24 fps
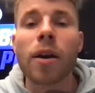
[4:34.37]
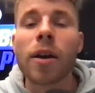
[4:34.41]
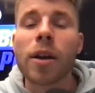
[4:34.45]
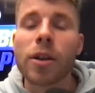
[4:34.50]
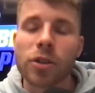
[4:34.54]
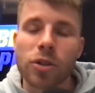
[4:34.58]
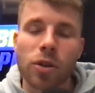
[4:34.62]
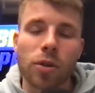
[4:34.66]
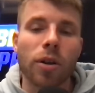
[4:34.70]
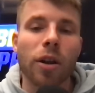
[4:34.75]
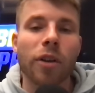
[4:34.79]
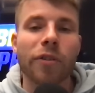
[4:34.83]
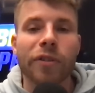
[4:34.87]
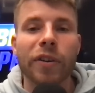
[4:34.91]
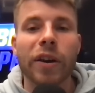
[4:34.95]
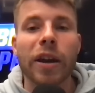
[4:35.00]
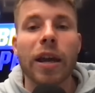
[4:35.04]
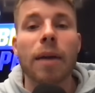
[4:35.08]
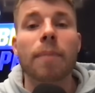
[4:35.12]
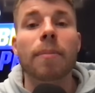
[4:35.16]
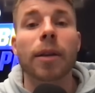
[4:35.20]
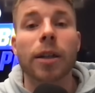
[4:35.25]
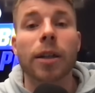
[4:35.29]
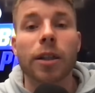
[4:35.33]
So good for
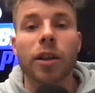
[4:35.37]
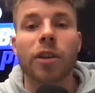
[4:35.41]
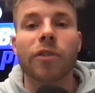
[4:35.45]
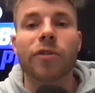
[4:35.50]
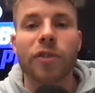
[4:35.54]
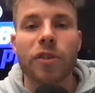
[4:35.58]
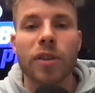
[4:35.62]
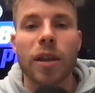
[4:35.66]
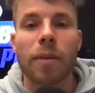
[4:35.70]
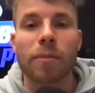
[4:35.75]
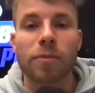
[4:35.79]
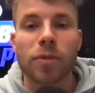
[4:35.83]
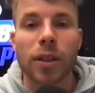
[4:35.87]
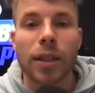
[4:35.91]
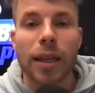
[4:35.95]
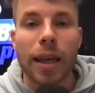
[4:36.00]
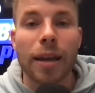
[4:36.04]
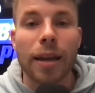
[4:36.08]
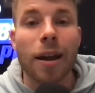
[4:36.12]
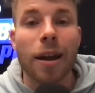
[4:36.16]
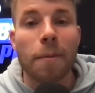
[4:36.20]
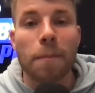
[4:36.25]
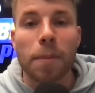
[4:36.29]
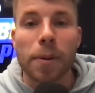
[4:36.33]
him and good for them to
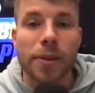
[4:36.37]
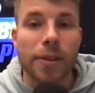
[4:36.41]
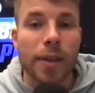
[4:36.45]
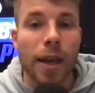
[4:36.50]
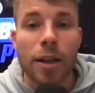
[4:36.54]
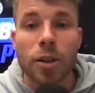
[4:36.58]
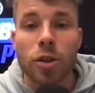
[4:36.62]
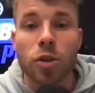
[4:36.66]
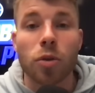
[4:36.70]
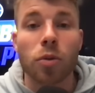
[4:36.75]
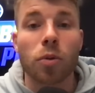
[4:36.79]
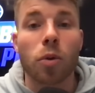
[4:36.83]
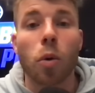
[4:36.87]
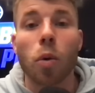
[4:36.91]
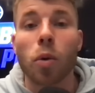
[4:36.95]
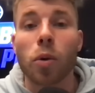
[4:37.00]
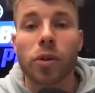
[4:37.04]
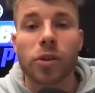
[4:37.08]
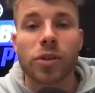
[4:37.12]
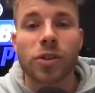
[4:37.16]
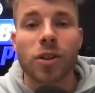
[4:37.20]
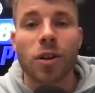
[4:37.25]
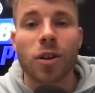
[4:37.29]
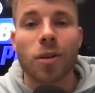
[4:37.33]
get a potential
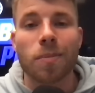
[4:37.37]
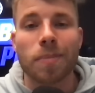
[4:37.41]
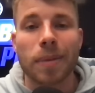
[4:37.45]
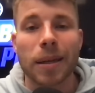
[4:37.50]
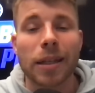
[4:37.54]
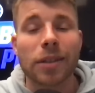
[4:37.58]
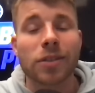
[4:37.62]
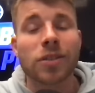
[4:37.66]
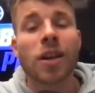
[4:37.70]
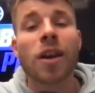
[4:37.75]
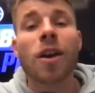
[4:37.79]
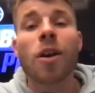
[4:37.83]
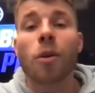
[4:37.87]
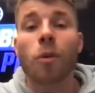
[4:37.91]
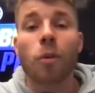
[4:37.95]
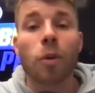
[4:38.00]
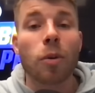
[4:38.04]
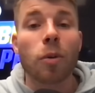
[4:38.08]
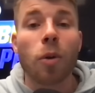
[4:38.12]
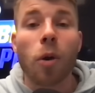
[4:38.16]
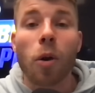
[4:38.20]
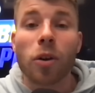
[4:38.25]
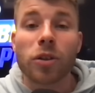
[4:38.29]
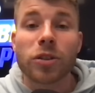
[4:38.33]
cornerstone piece. We
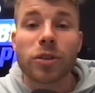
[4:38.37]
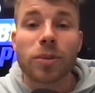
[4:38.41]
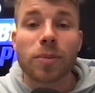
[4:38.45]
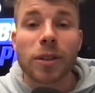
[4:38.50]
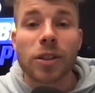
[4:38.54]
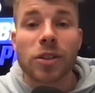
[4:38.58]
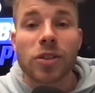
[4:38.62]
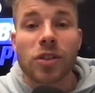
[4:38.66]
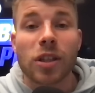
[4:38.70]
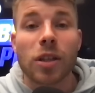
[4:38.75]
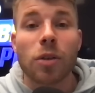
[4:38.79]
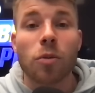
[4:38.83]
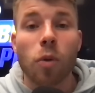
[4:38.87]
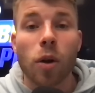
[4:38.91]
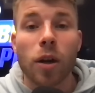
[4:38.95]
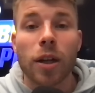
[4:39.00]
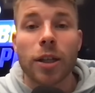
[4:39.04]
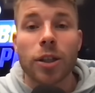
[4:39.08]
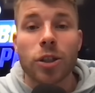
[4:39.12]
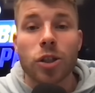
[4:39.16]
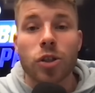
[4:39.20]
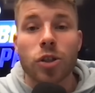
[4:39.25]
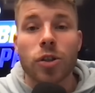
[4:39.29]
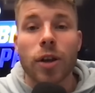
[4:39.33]
will ultimately see what
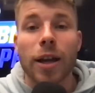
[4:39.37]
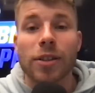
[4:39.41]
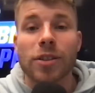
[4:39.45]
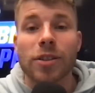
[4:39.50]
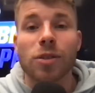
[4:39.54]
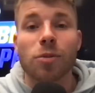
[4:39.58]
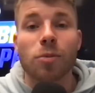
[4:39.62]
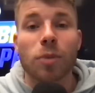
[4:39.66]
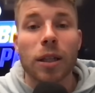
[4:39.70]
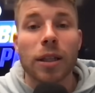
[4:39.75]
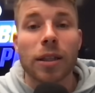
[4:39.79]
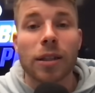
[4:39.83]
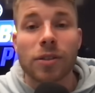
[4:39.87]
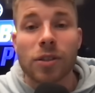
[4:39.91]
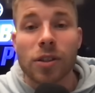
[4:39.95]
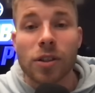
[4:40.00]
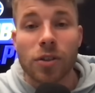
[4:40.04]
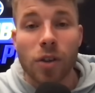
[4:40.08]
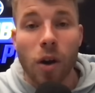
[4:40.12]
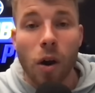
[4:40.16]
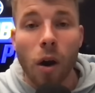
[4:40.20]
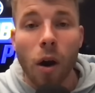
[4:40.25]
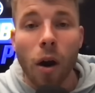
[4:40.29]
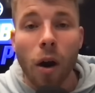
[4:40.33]
his strengths and weaknesses
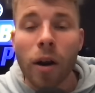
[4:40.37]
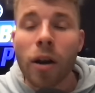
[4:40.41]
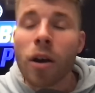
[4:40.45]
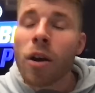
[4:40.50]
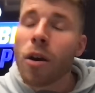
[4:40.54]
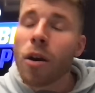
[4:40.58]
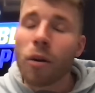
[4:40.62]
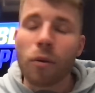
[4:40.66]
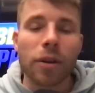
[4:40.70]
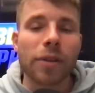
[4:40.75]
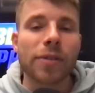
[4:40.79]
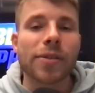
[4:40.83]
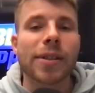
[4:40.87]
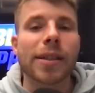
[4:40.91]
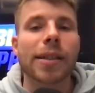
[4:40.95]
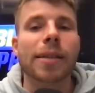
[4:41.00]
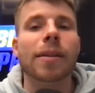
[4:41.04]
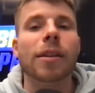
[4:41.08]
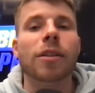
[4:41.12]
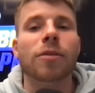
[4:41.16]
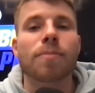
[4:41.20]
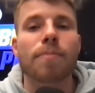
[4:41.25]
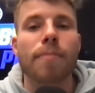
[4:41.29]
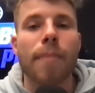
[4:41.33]
are. We've seen
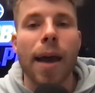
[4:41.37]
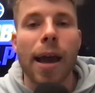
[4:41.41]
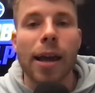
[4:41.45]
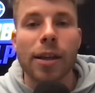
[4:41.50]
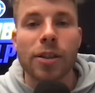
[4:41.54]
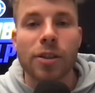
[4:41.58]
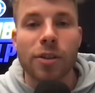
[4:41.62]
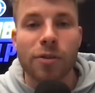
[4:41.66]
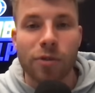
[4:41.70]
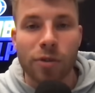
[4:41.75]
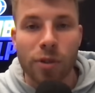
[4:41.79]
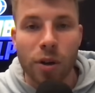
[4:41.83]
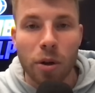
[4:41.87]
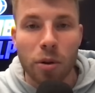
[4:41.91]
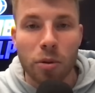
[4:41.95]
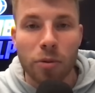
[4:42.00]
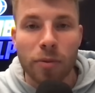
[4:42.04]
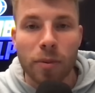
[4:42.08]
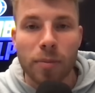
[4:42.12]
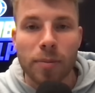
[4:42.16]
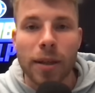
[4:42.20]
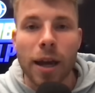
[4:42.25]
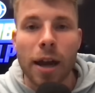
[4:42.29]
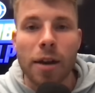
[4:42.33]
this massive growth
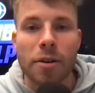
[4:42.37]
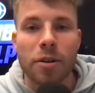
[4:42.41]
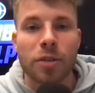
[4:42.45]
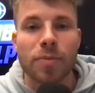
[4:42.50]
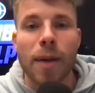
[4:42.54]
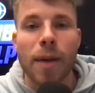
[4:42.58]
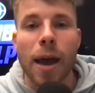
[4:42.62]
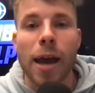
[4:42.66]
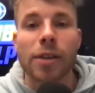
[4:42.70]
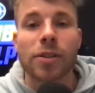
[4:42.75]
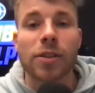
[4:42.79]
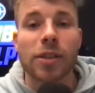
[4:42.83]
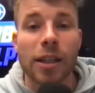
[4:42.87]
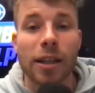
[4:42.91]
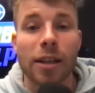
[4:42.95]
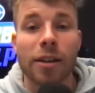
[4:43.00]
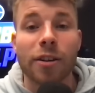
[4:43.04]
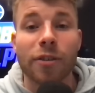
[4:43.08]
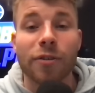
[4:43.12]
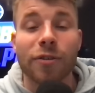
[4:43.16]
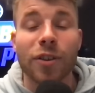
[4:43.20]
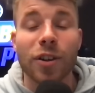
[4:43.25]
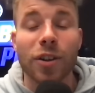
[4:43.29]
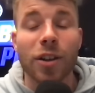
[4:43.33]
from Tyrese Maxey here
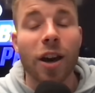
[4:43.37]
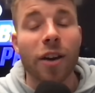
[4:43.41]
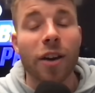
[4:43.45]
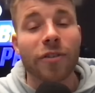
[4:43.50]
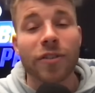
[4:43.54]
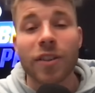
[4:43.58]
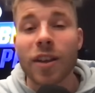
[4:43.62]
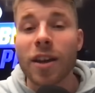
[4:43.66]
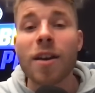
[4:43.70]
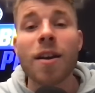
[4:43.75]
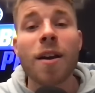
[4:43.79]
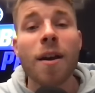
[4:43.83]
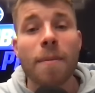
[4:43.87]
in Philadelphia.